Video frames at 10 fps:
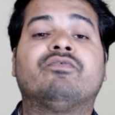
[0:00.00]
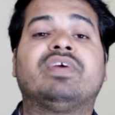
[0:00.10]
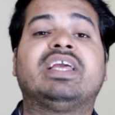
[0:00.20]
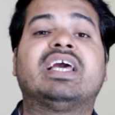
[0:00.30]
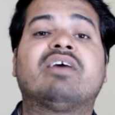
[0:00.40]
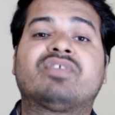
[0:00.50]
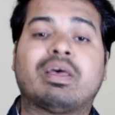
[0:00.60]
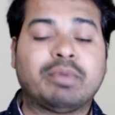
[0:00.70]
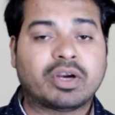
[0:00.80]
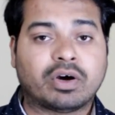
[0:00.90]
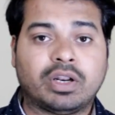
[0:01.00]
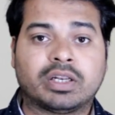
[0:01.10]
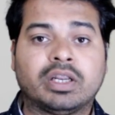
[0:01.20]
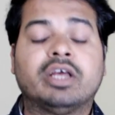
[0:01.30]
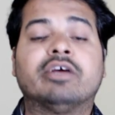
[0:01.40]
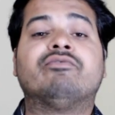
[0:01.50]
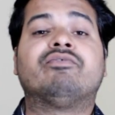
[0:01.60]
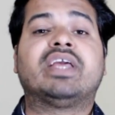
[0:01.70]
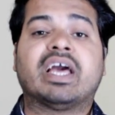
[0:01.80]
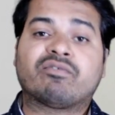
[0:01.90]
we have semicolon,
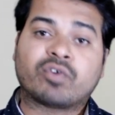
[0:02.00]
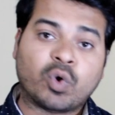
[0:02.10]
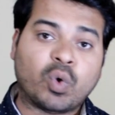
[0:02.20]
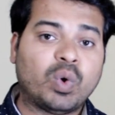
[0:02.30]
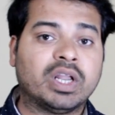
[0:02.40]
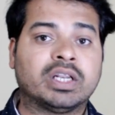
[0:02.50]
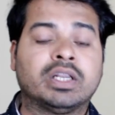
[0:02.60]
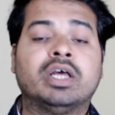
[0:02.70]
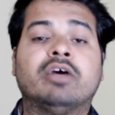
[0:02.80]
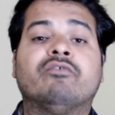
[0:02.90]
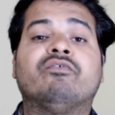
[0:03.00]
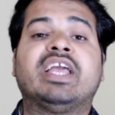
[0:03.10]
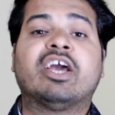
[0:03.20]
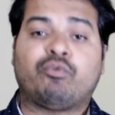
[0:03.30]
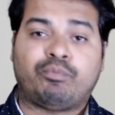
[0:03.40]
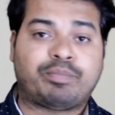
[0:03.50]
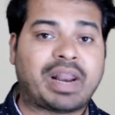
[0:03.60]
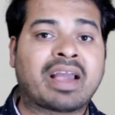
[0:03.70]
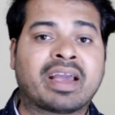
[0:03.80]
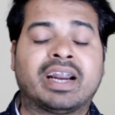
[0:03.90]
we have colon, we have
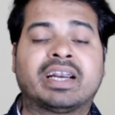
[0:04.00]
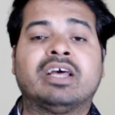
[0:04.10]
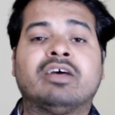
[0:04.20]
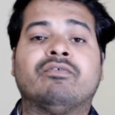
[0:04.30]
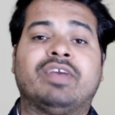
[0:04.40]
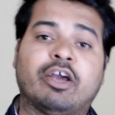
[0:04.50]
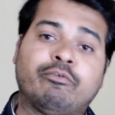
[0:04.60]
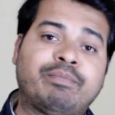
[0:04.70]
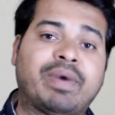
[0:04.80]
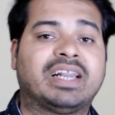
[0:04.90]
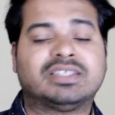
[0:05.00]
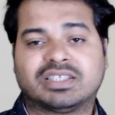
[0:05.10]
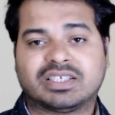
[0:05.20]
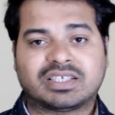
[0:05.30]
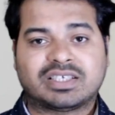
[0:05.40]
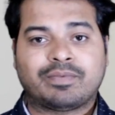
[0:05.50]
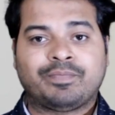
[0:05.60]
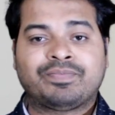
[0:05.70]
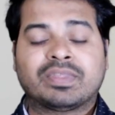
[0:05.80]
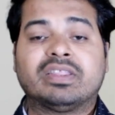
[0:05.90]
bracket, we have parenthesis.
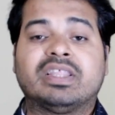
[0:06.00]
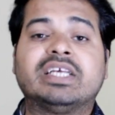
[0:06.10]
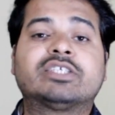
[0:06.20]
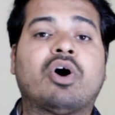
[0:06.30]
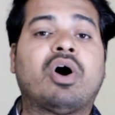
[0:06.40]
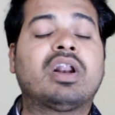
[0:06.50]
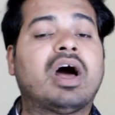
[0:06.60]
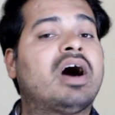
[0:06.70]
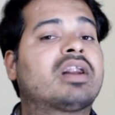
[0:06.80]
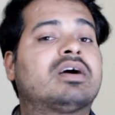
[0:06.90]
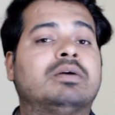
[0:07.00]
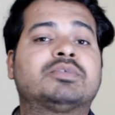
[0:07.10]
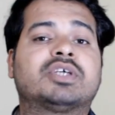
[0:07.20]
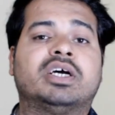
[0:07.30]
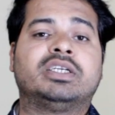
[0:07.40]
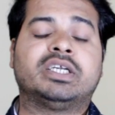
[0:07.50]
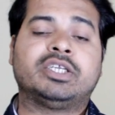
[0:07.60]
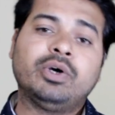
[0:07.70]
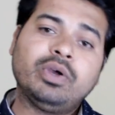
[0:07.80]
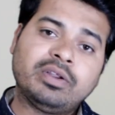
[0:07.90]
These all are comes under
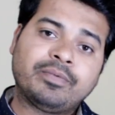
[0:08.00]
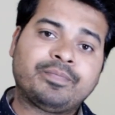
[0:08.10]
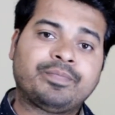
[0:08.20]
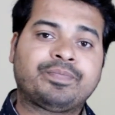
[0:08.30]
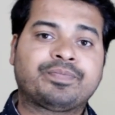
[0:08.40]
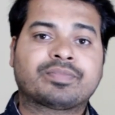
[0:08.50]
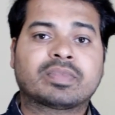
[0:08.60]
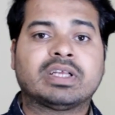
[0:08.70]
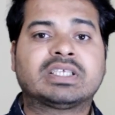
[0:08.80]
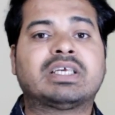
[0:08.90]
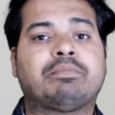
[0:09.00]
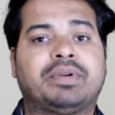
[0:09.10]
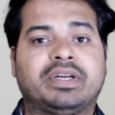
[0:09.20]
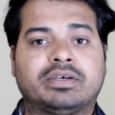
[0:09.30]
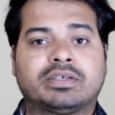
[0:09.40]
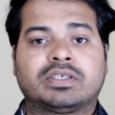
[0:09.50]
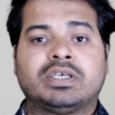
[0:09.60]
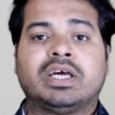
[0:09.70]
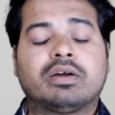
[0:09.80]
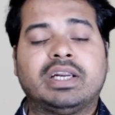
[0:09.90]
your separators.
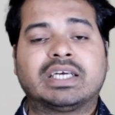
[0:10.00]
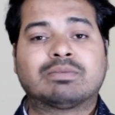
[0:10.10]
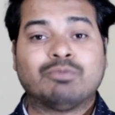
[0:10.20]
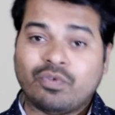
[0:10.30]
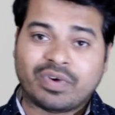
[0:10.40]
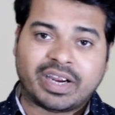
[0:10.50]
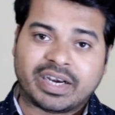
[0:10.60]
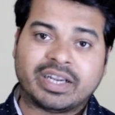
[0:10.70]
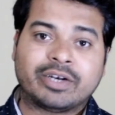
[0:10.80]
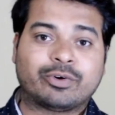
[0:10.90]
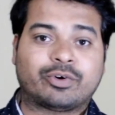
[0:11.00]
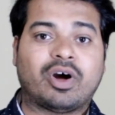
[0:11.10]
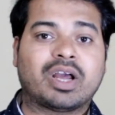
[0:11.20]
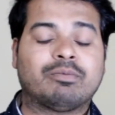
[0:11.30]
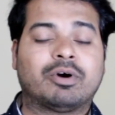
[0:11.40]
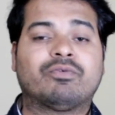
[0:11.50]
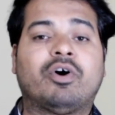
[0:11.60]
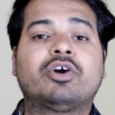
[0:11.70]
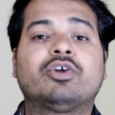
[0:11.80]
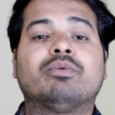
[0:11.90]
Let's move ahead to talk about
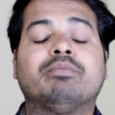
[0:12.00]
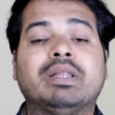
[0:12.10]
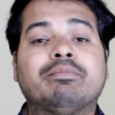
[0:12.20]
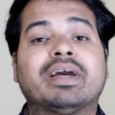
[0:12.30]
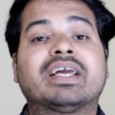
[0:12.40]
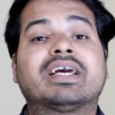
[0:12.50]
what do you mean by